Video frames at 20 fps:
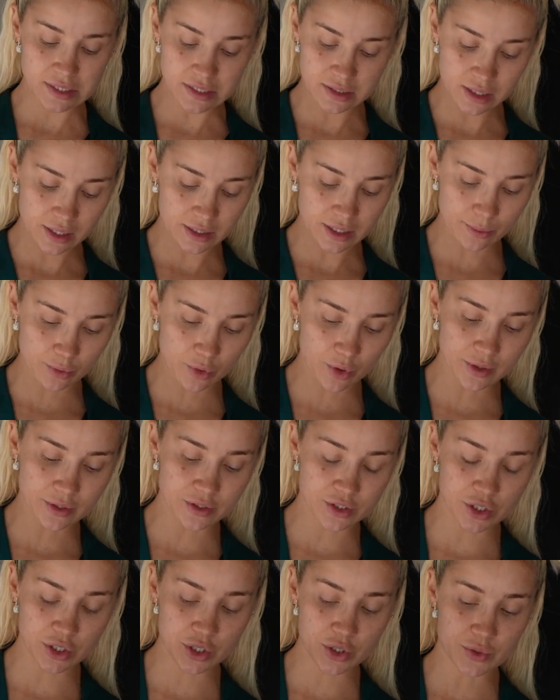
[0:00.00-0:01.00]
Tonight I'm going
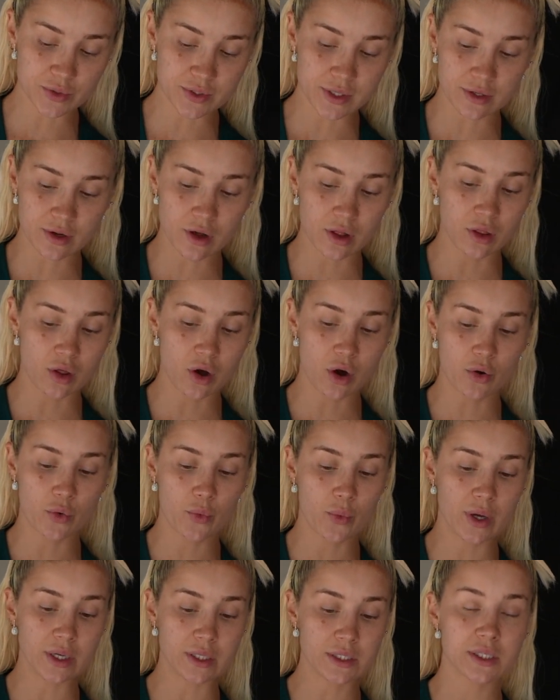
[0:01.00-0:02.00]
to use it
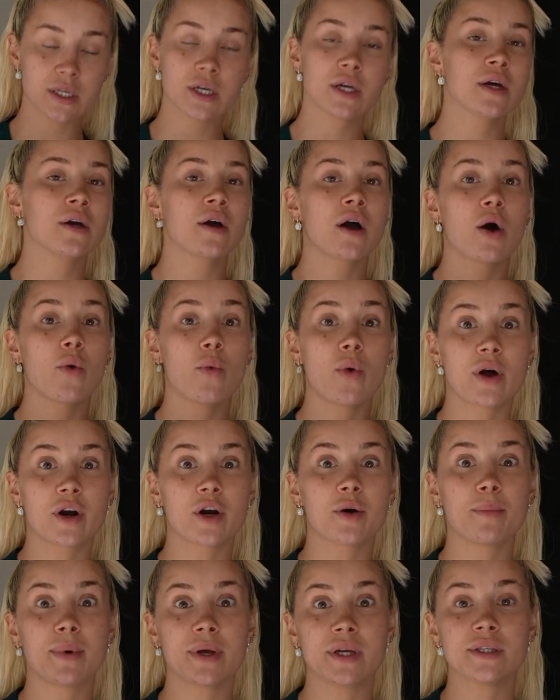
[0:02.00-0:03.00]
along with a
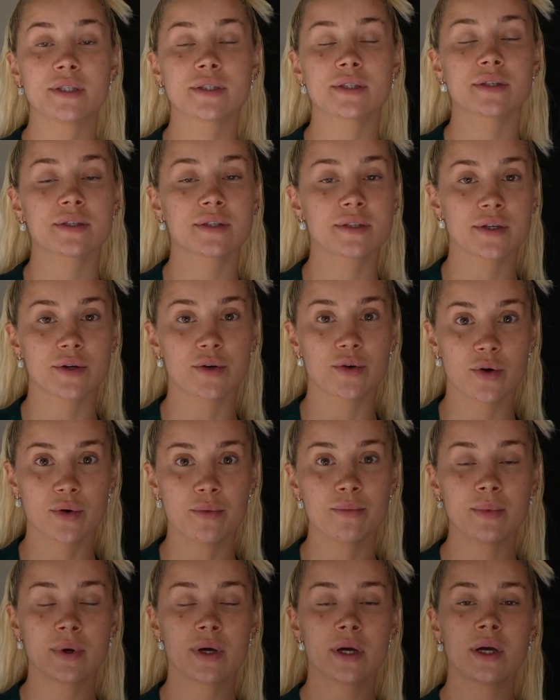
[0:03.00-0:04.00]
water-based
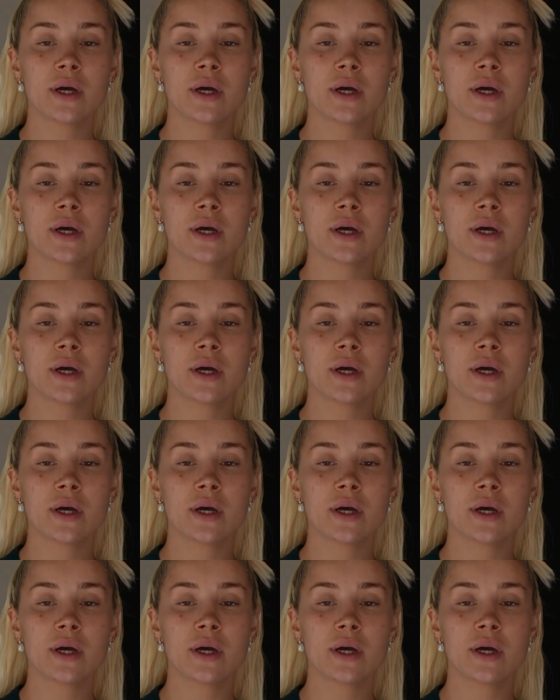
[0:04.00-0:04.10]
serum